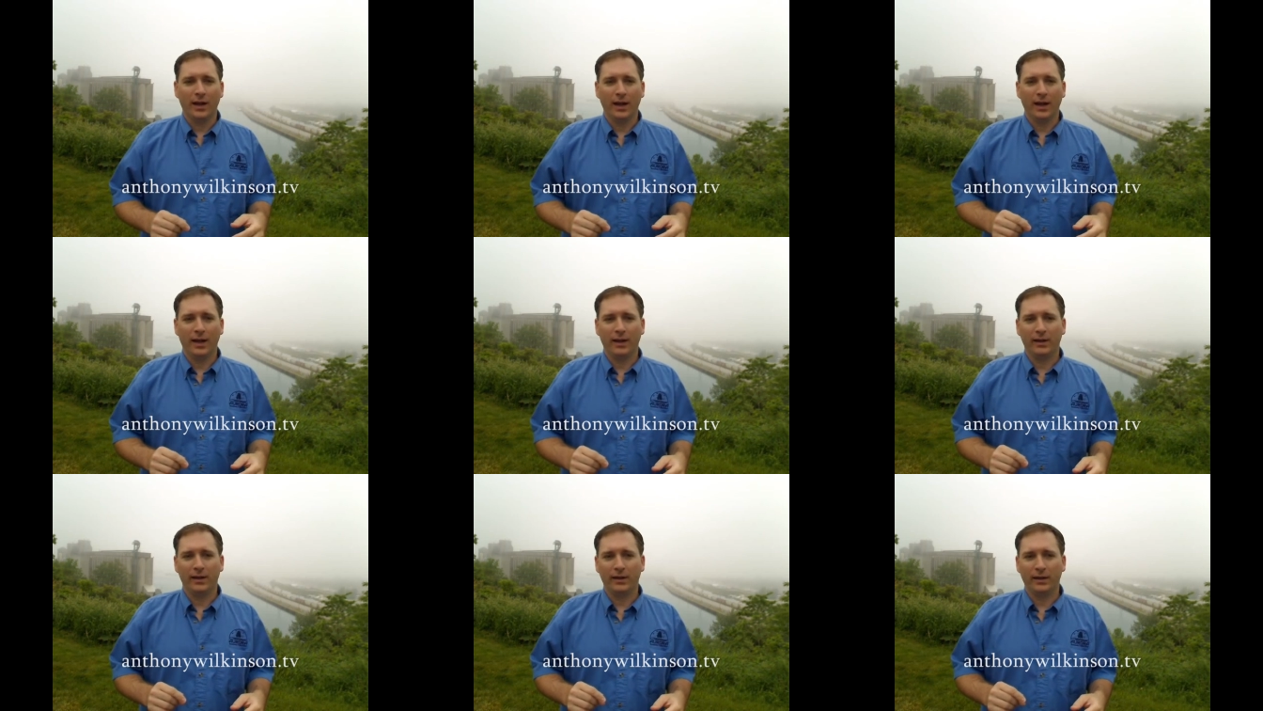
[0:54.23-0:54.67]

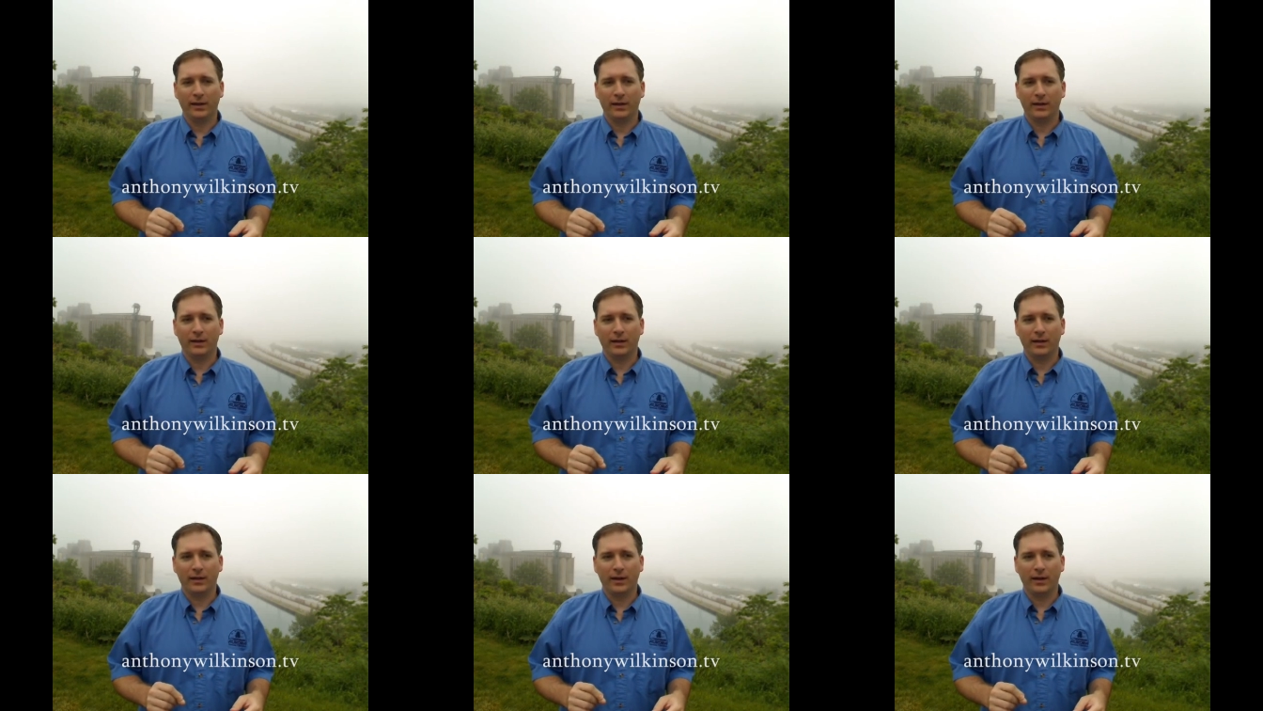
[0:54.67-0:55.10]
and
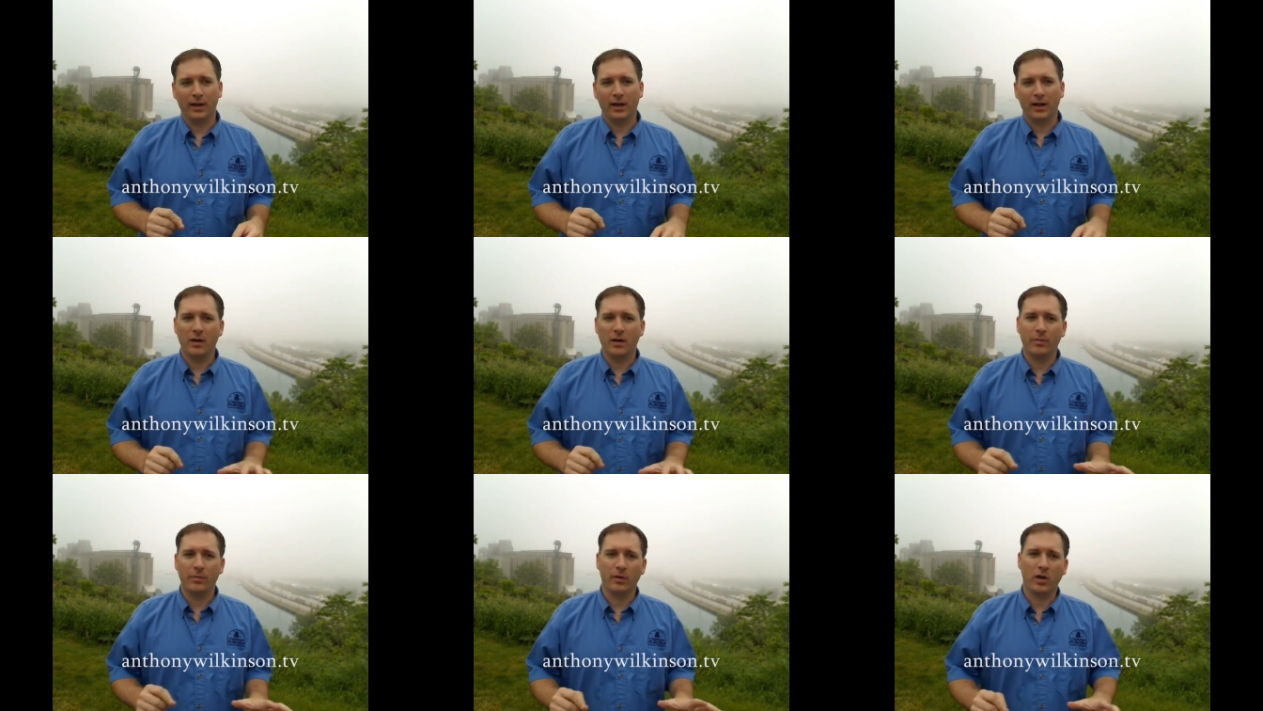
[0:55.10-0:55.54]
a
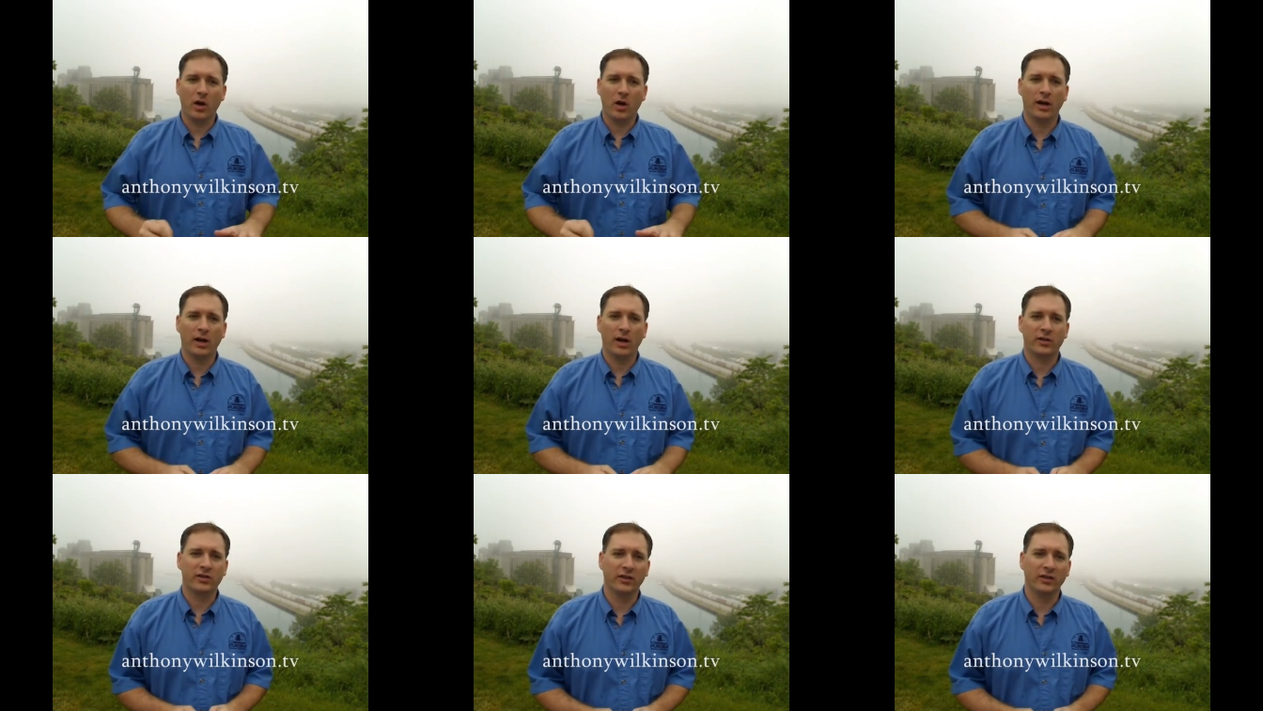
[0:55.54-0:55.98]
couple
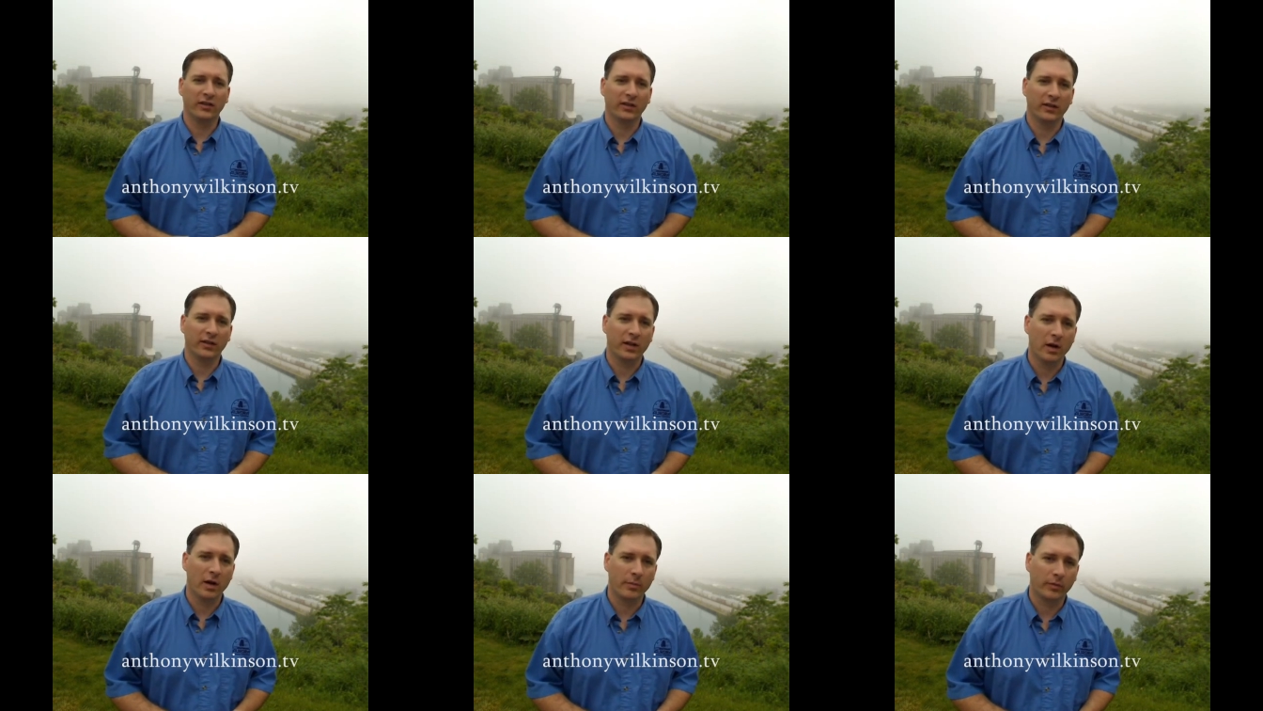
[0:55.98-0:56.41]
cautions
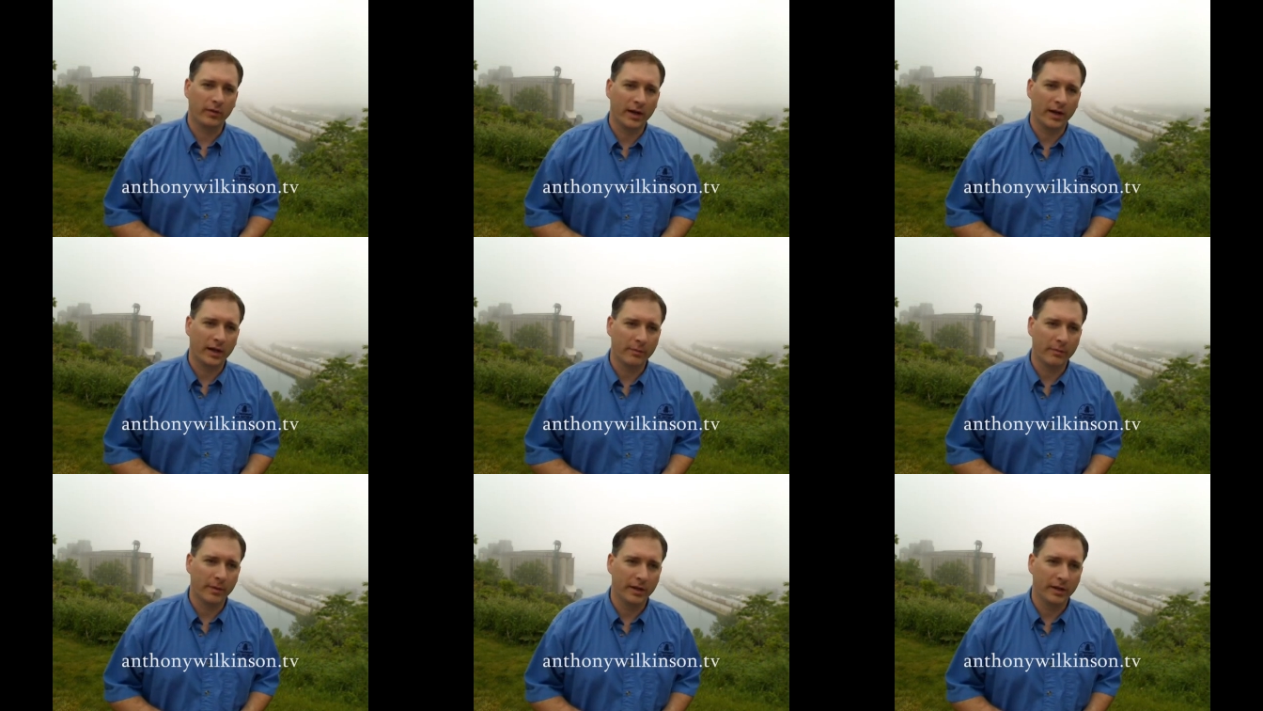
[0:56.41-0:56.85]
and a couple
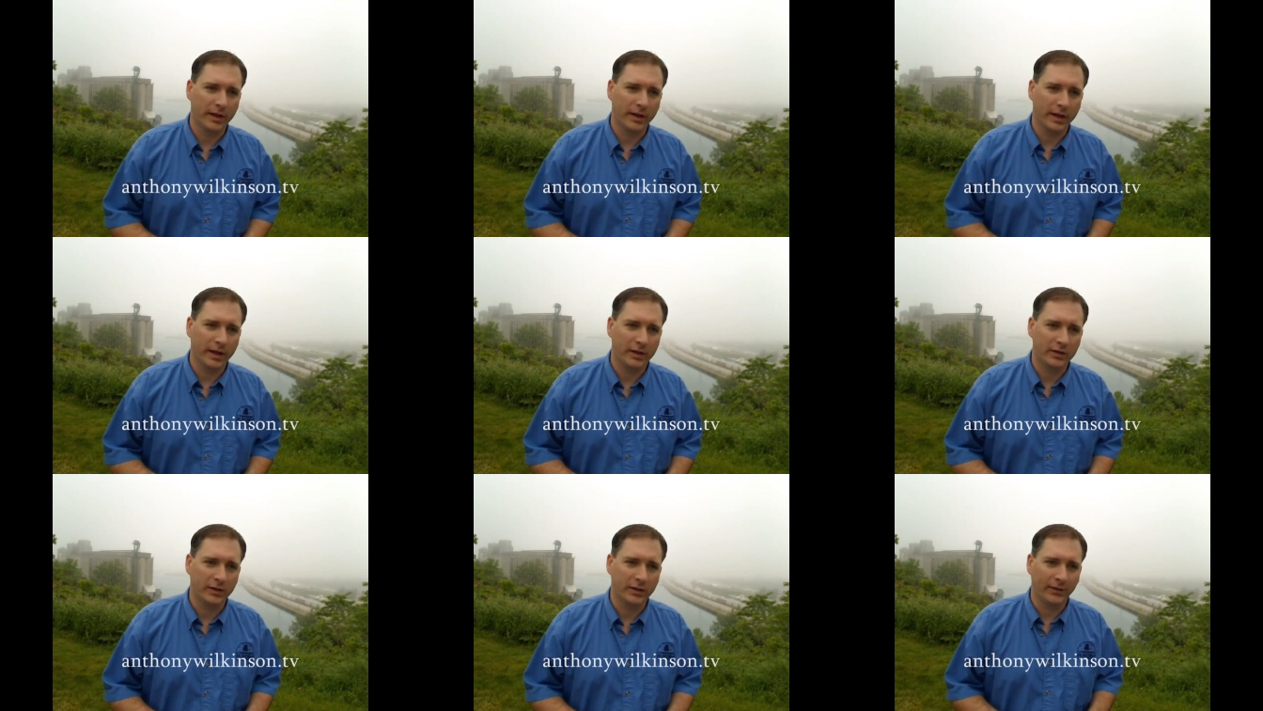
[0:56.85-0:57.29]

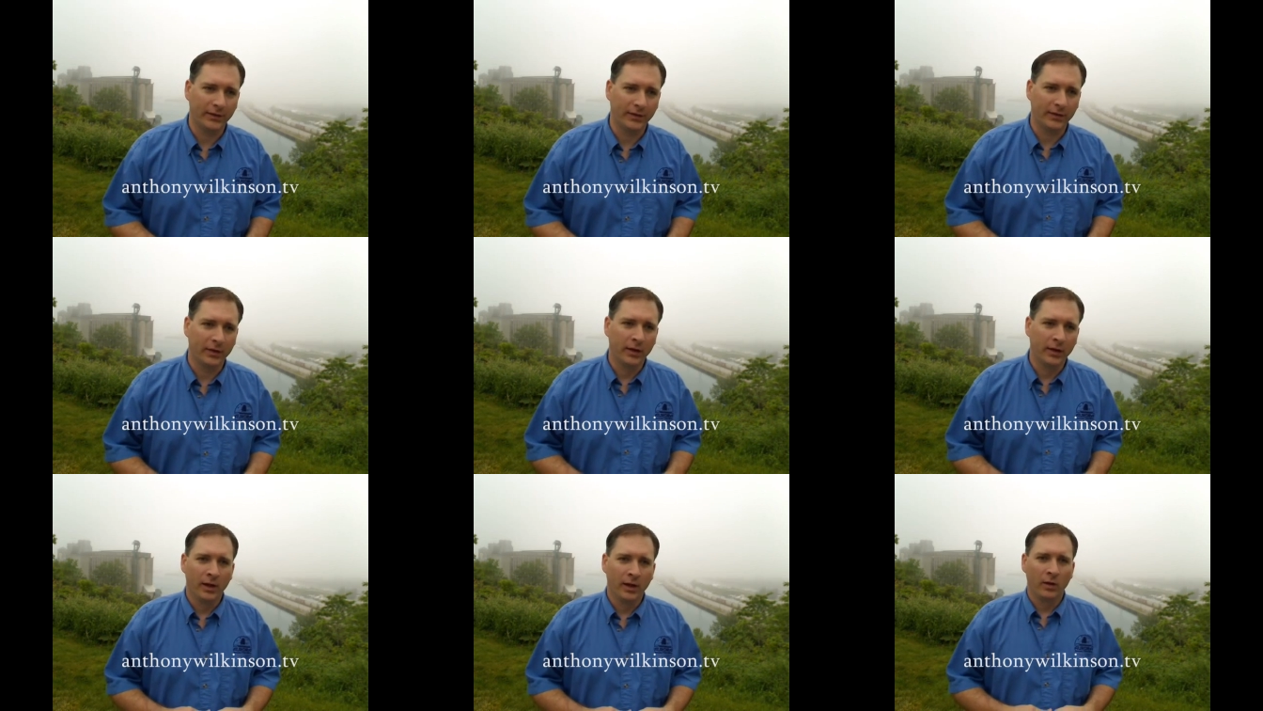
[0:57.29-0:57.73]
recommendations.